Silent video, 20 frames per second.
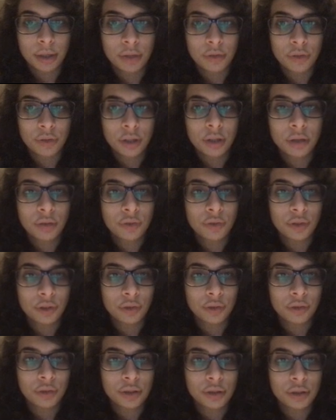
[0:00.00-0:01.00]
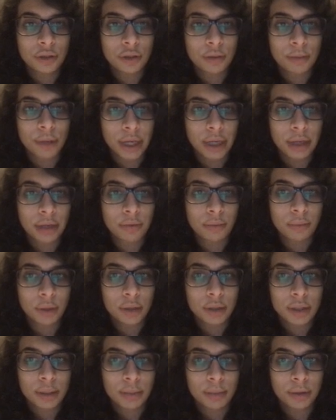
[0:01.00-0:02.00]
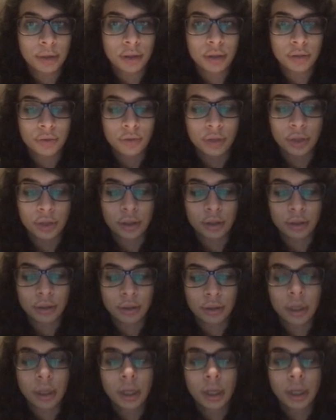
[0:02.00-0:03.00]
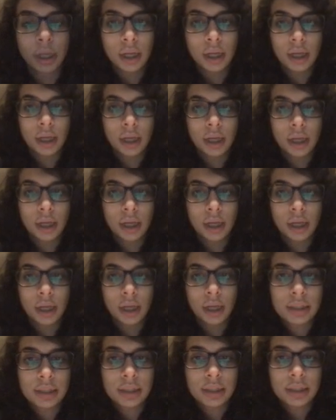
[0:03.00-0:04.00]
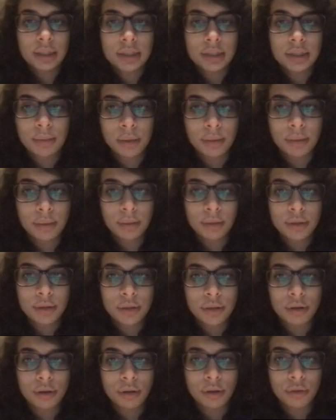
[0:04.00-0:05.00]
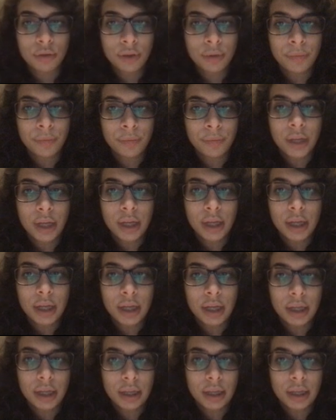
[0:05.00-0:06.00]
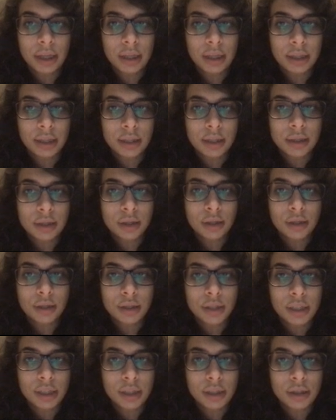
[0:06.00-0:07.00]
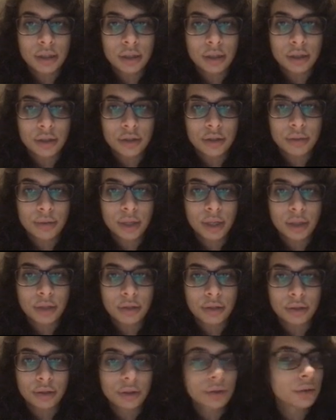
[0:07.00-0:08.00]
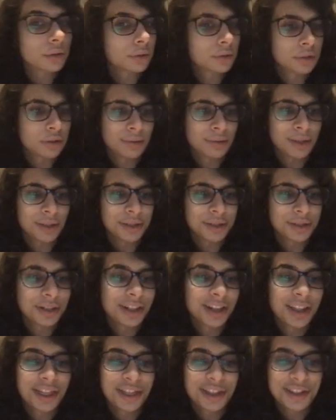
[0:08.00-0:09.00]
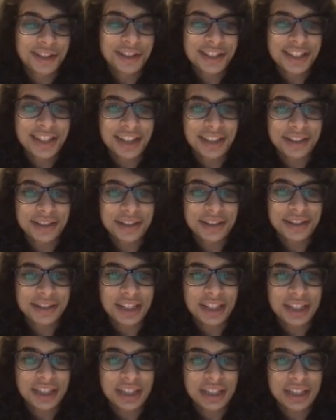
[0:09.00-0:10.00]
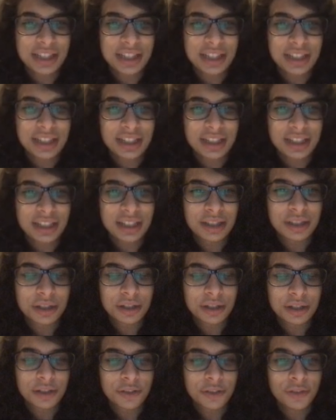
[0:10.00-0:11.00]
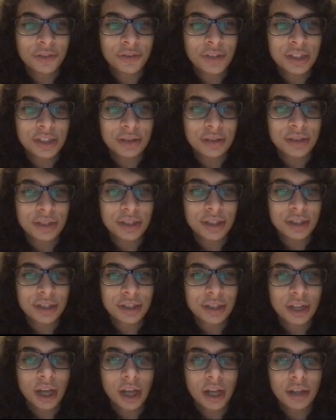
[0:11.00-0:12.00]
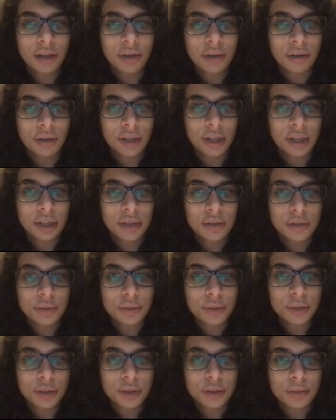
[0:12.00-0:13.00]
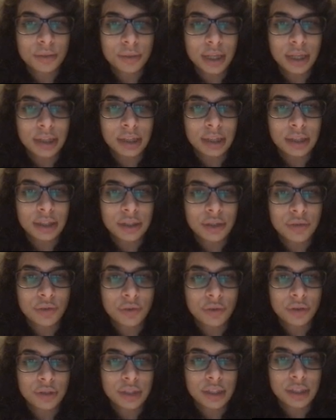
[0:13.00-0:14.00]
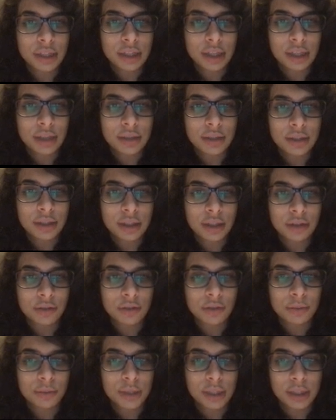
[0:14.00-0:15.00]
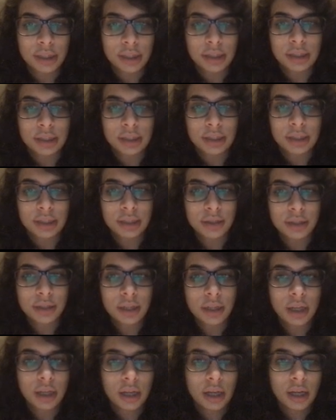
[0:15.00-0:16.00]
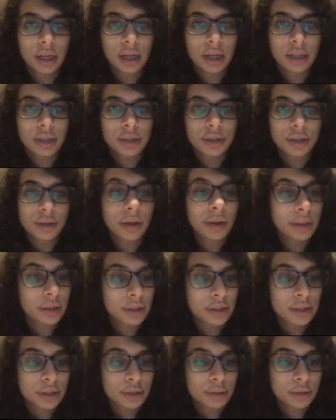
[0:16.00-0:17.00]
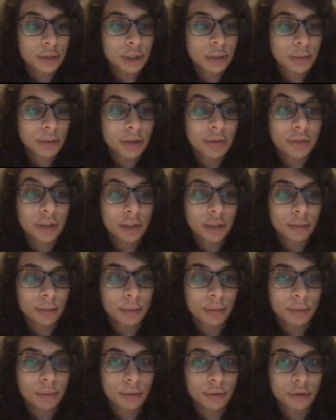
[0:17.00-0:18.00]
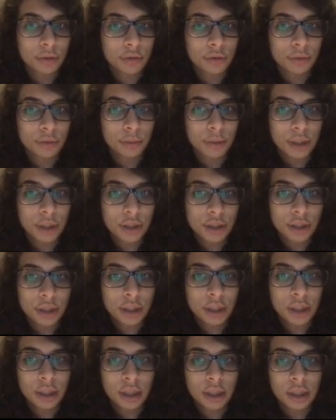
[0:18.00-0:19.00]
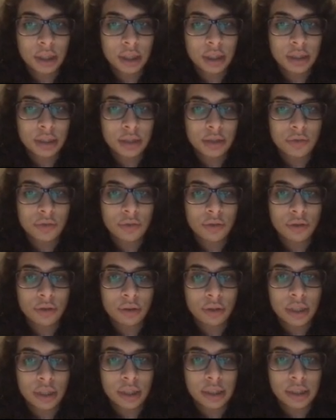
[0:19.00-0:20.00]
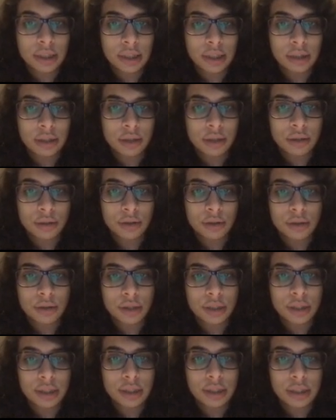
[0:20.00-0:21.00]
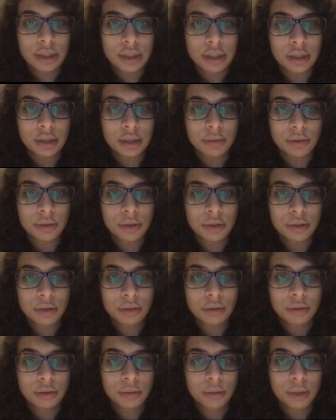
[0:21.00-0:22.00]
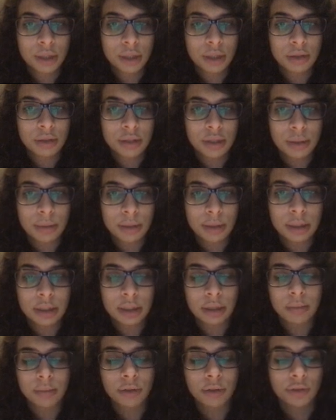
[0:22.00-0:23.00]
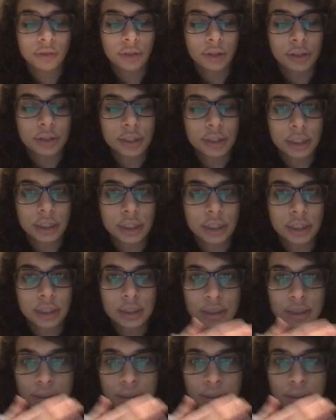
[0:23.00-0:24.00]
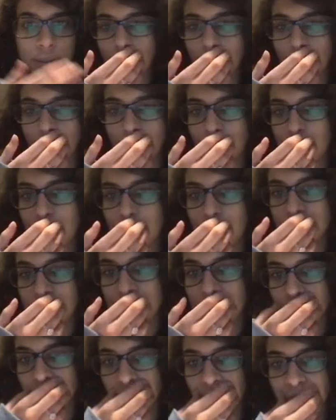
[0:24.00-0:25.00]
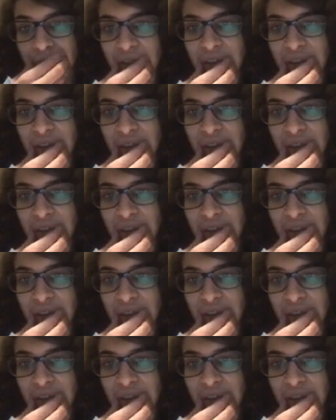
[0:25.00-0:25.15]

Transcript: part of the video, feel free to go back and watch that part of the video. The second example I want you to go over is lawn tickets cost $330 each and seat tickets cost $50 each. The organizers want to make at least $14,000 from ticket sales. And so in this situation, we have a little bit more information. And if you know that exactly 200 seat tickets were sold, what can you say about the number of lawn tickets? So